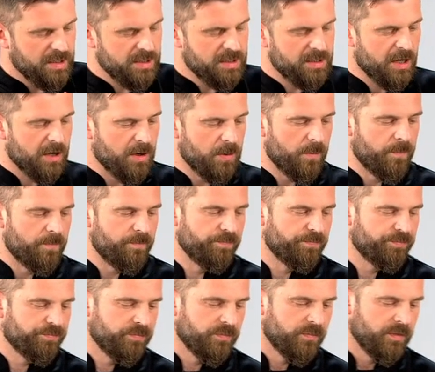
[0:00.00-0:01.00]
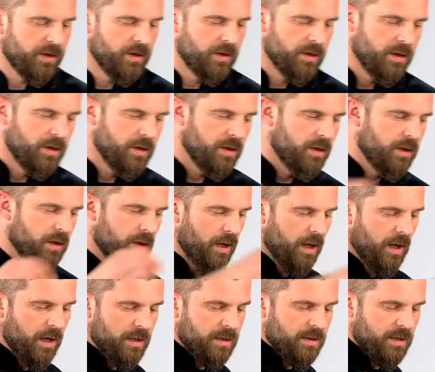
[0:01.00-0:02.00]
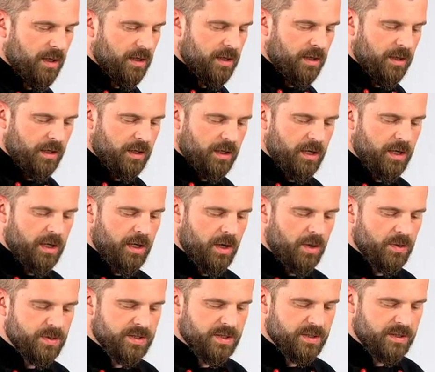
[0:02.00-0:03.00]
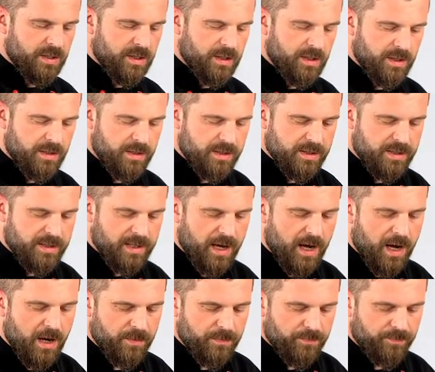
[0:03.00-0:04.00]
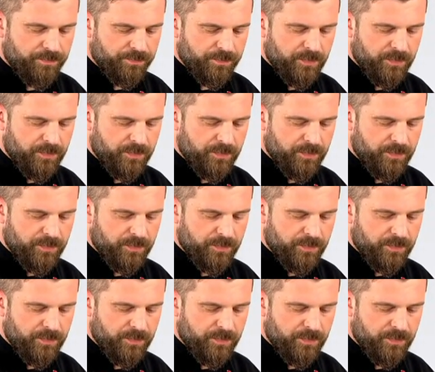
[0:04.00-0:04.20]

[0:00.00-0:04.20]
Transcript: you go. And then close it down.